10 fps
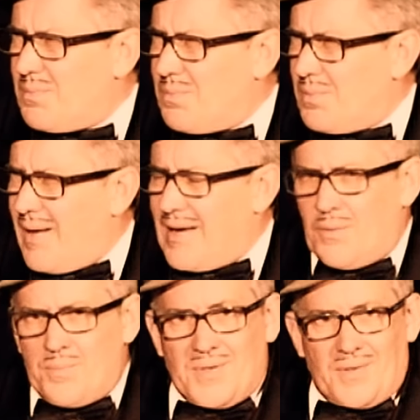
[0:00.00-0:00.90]
right
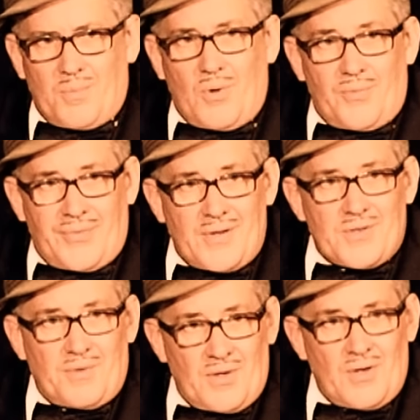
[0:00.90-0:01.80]
up until the war finished.